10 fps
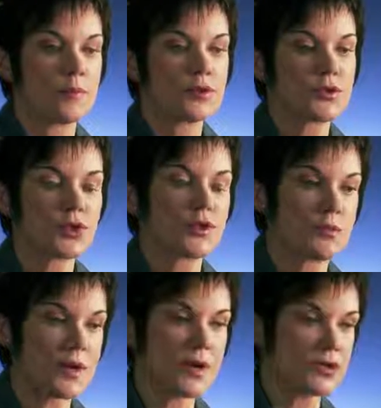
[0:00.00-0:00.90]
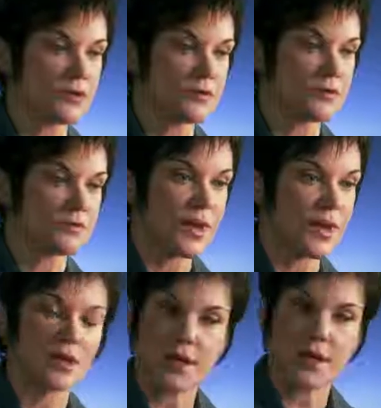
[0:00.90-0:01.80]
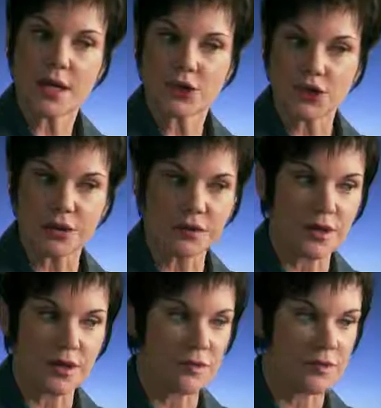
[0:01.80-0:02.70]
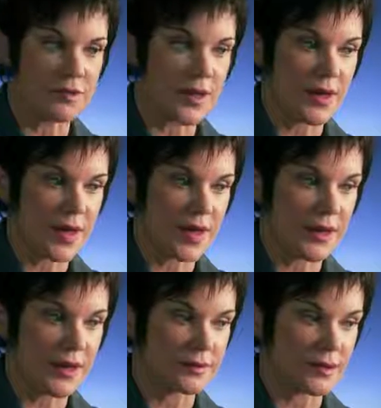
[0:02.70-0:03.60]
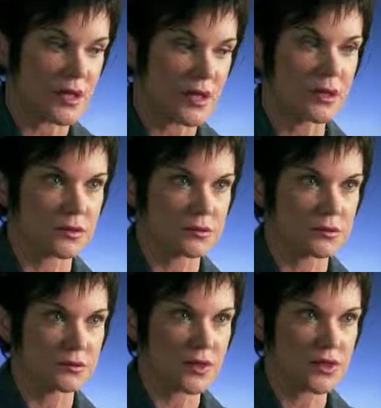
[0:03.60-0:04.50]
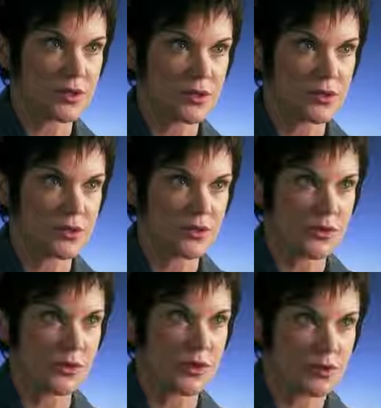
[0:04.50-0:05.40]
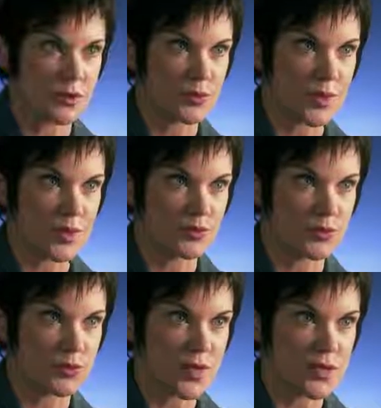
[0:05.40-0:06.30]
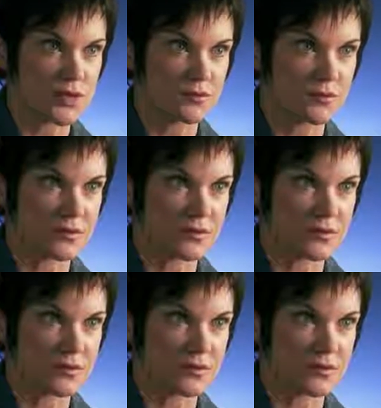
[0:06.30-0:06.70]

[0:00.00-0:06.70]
So you must have made the connection that the gun had something to do with your husband being unresponsive.